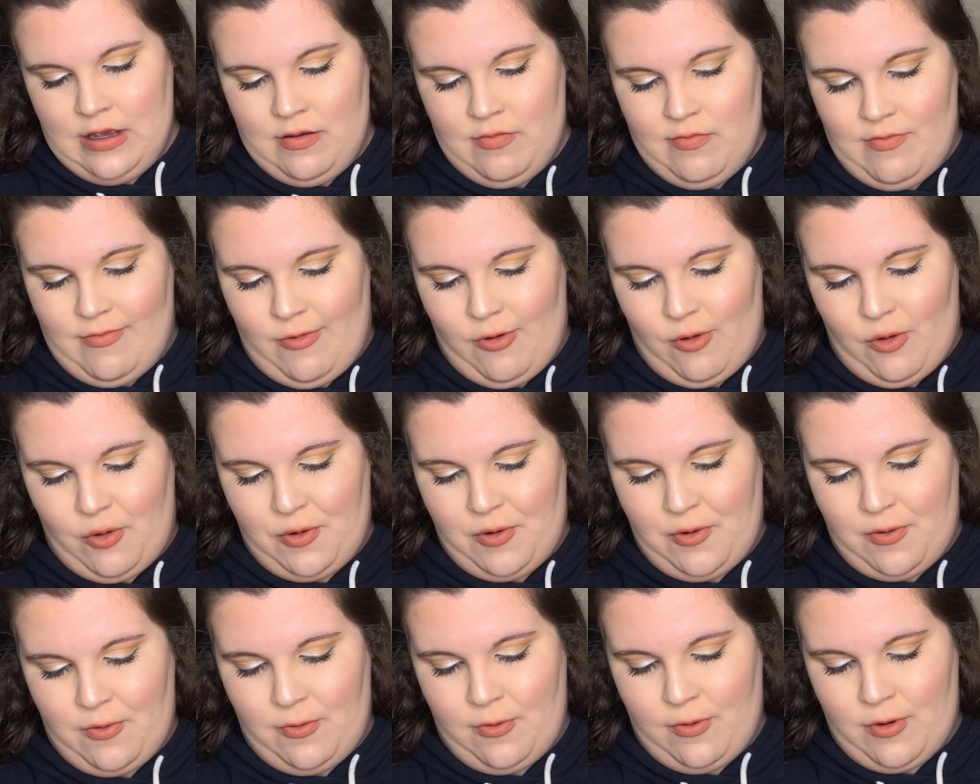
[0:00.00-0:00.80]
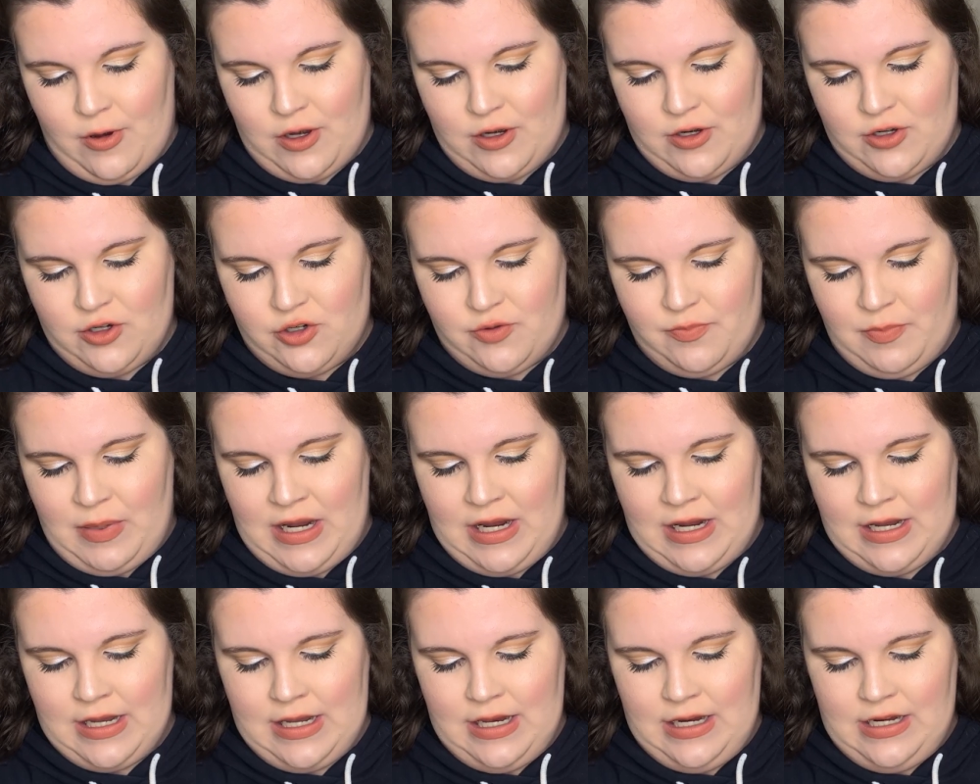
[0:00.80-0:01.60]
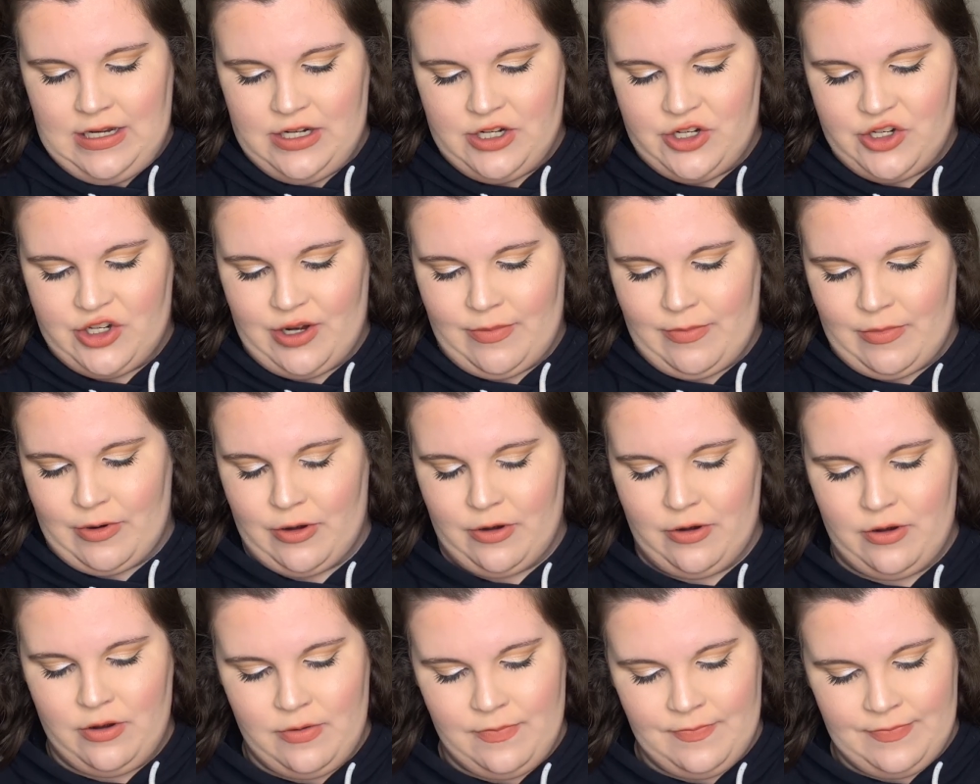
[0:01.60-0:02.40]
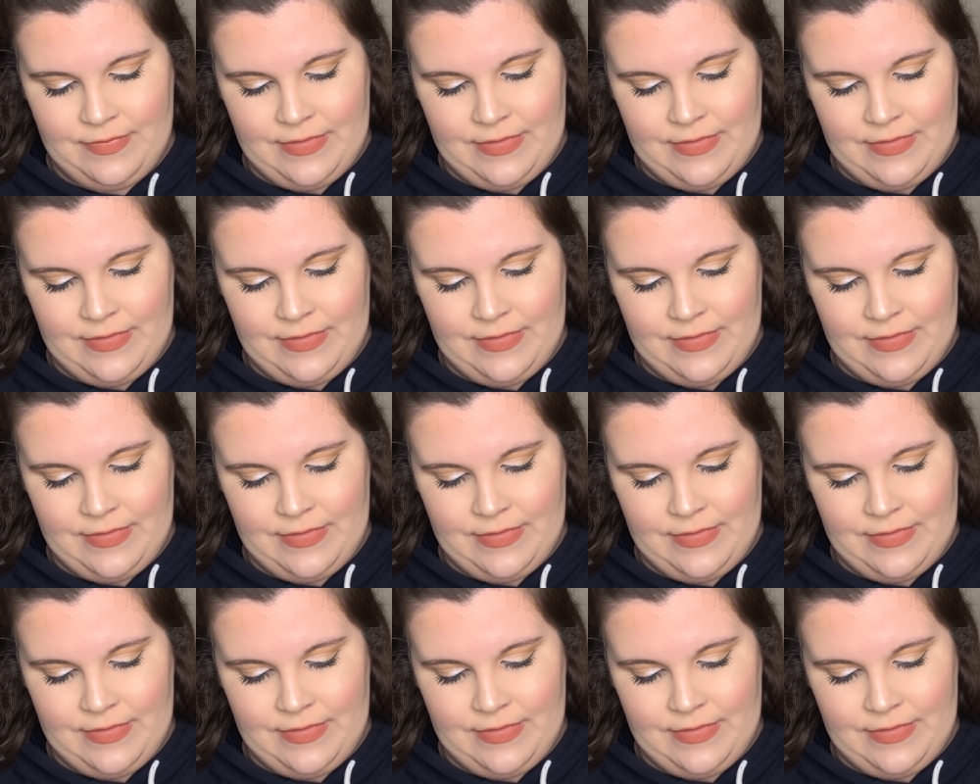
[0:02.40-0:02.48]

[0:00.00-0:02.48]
more orange pinky shimmer,